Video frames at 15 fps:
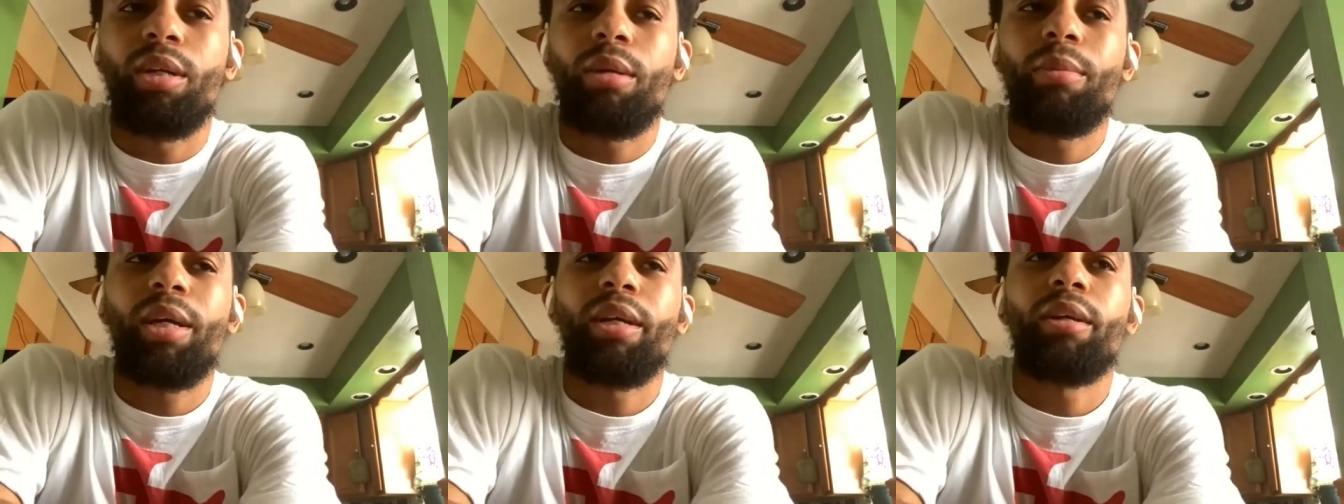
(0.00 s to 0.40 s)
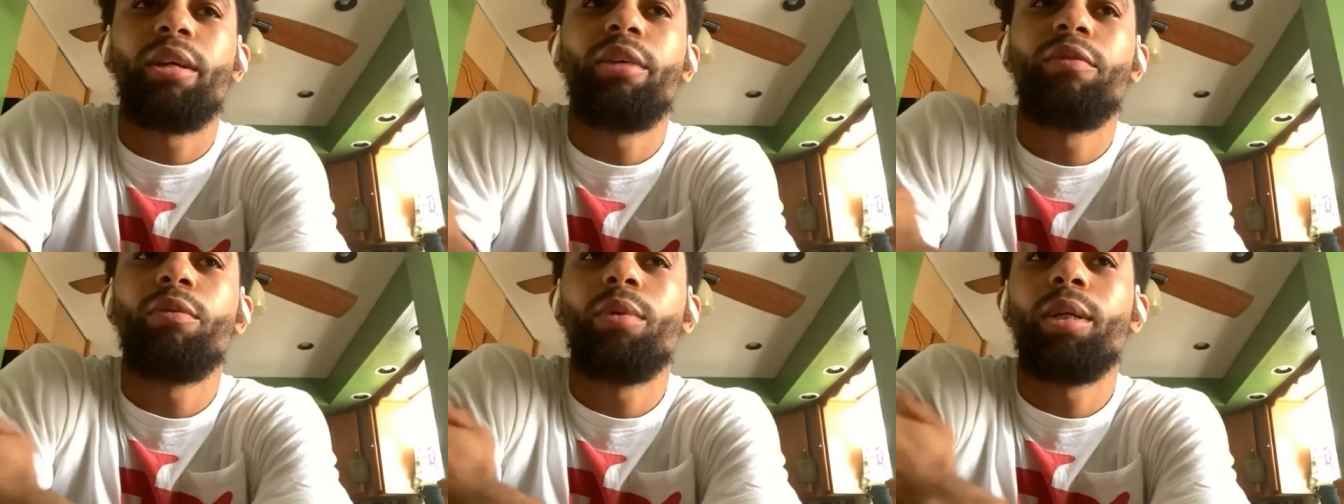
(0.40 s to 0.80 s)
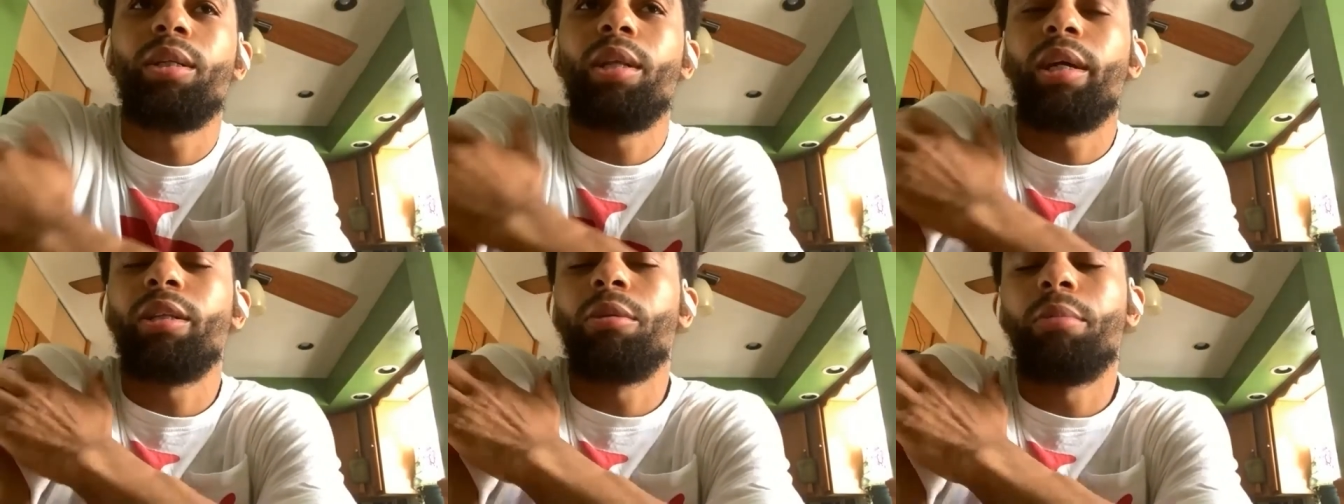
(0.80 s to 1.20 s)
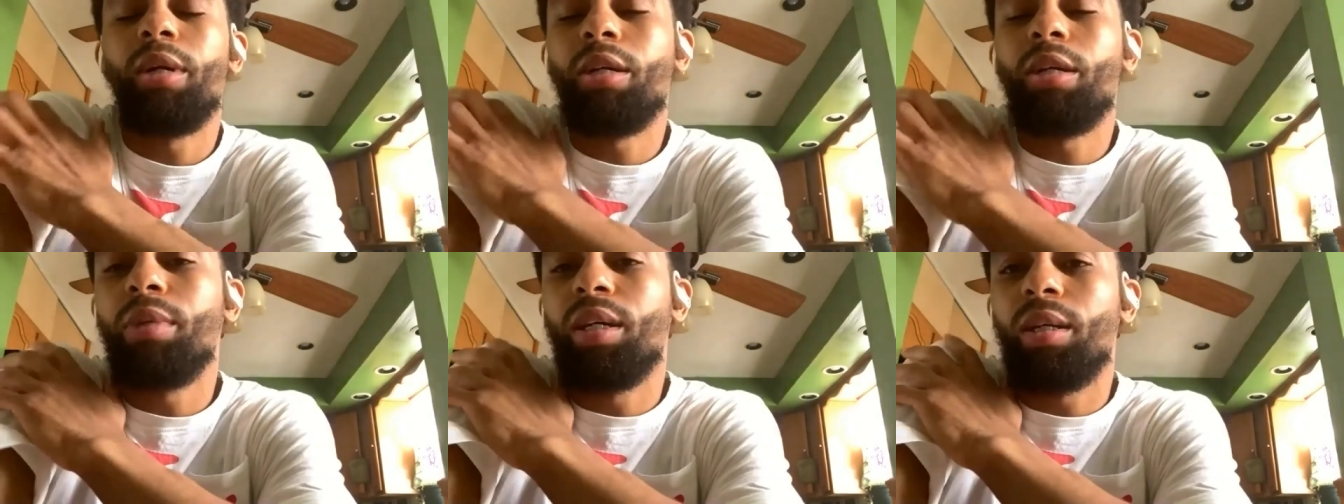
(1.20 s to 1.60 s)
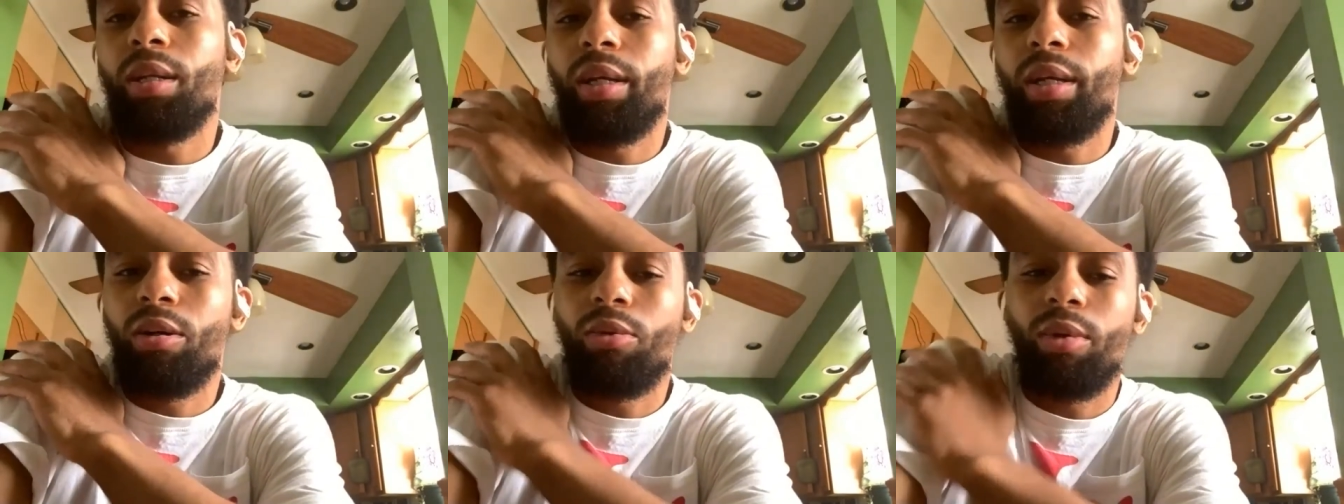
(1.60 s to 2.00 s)
And I'm like, even with like the money being
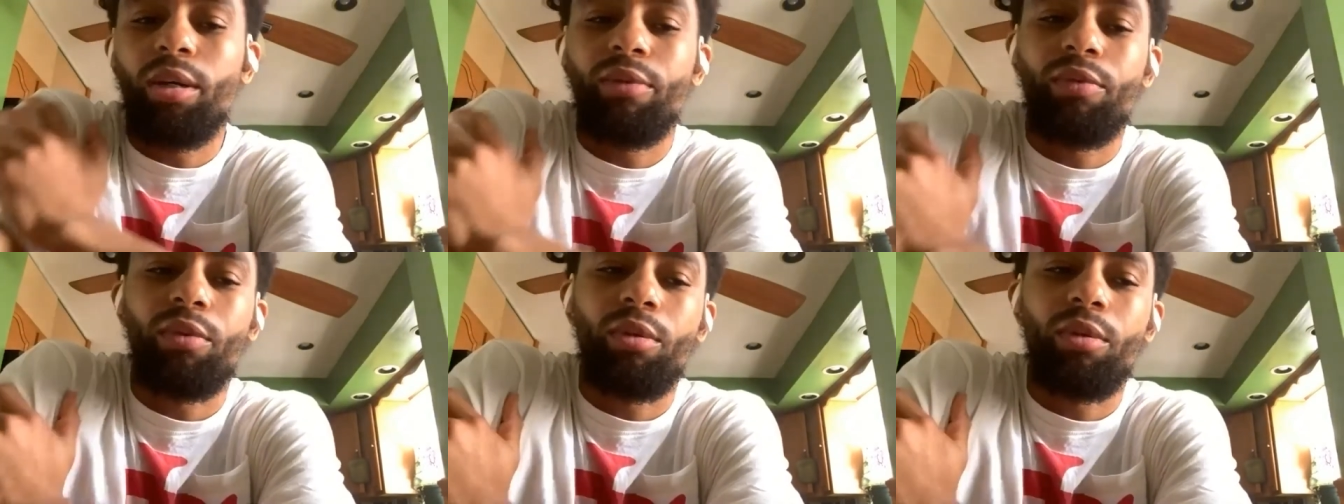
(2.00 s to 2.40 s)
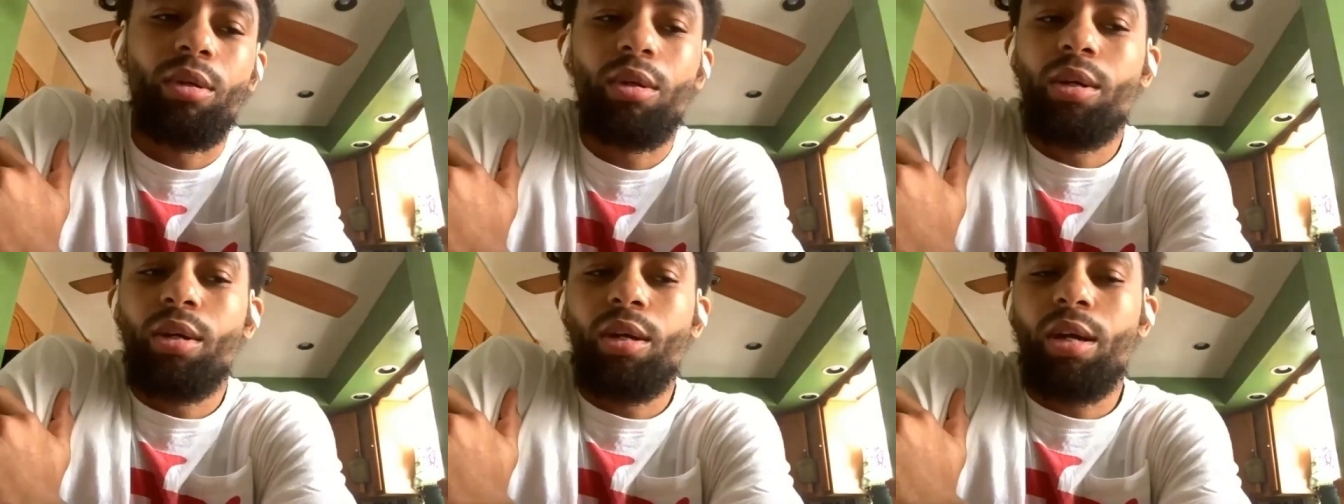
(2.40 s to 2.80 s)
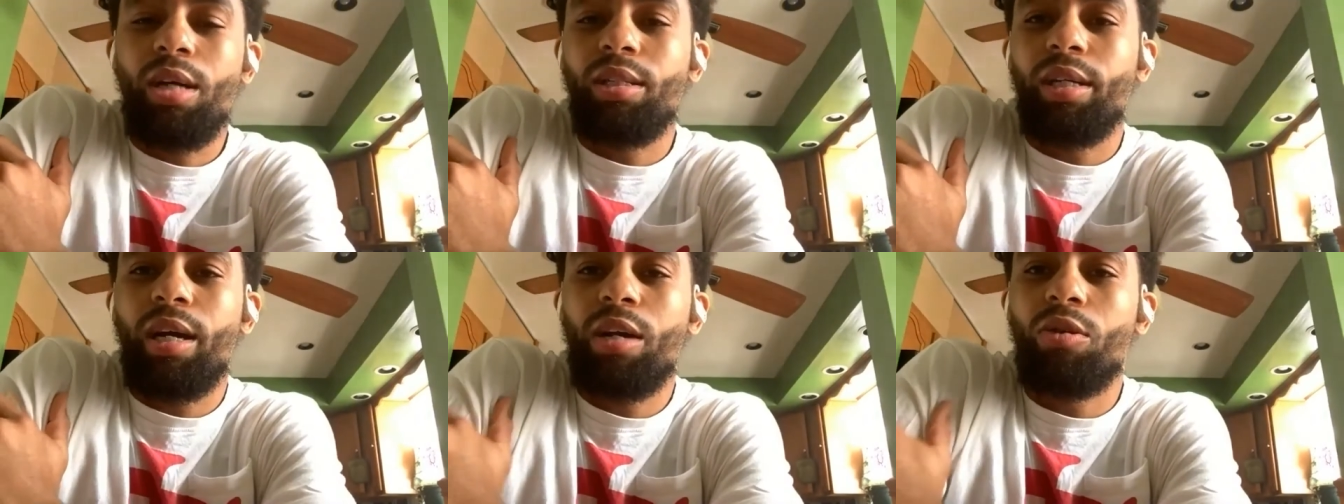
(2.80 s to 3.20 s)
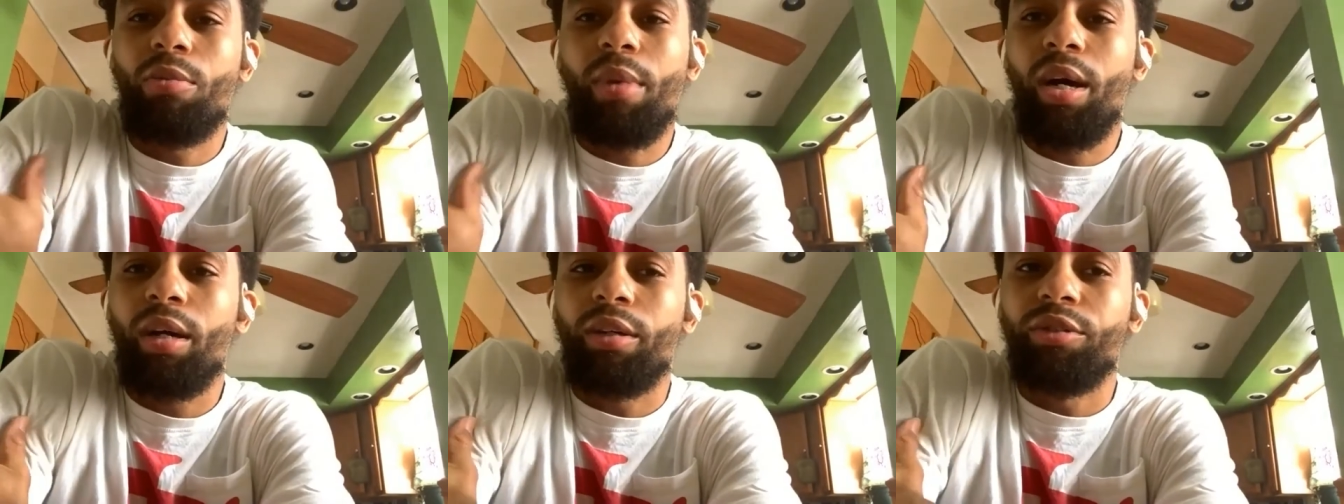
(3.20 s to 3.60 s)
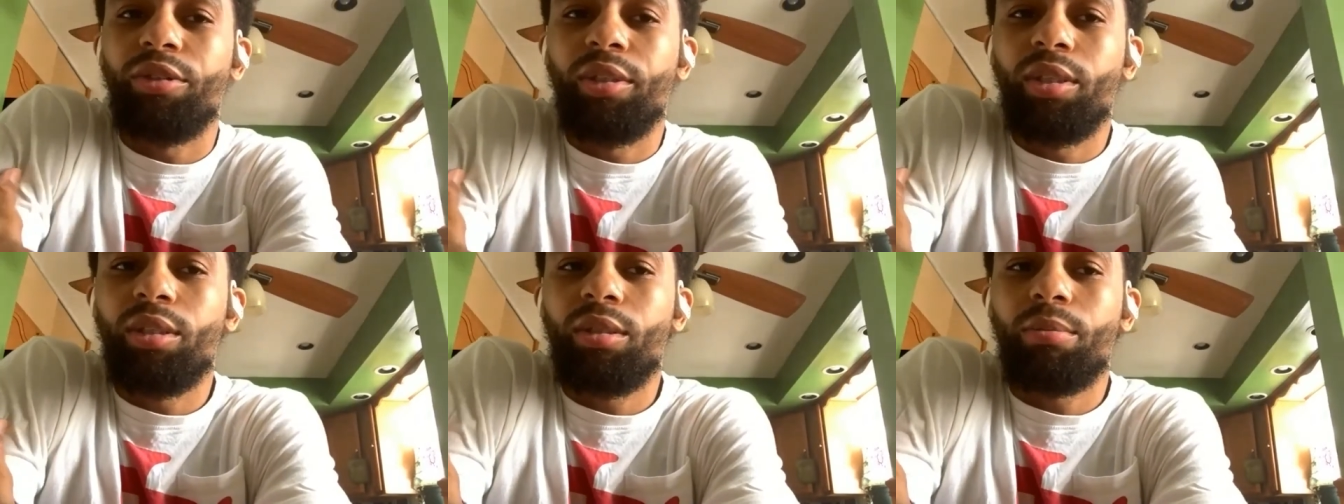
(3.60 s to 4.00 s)
late or whatever, I was like, I don't mind
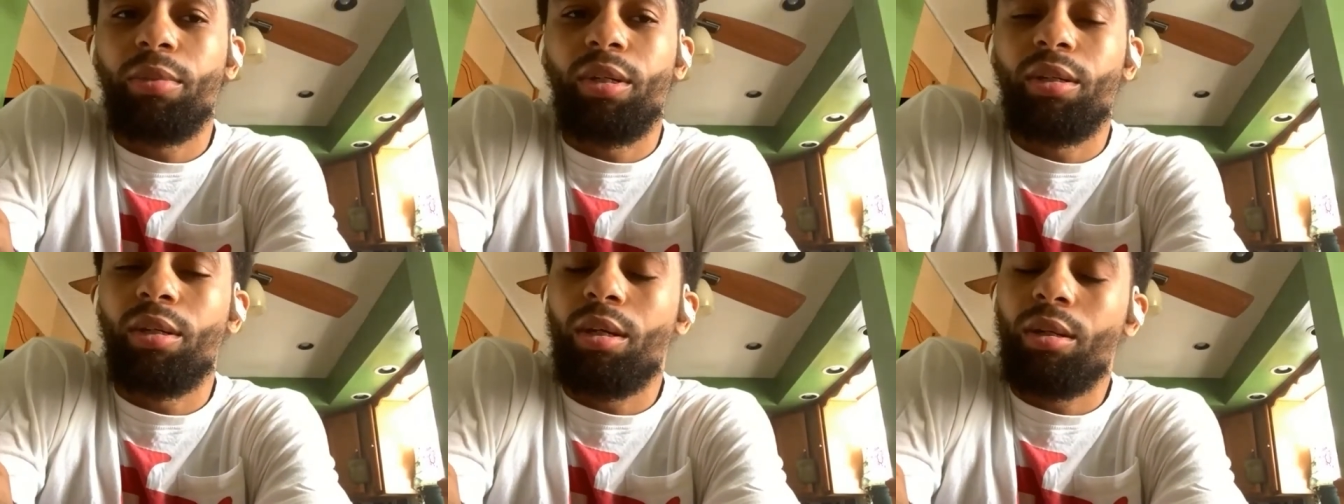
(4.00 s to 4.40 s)
Greece, but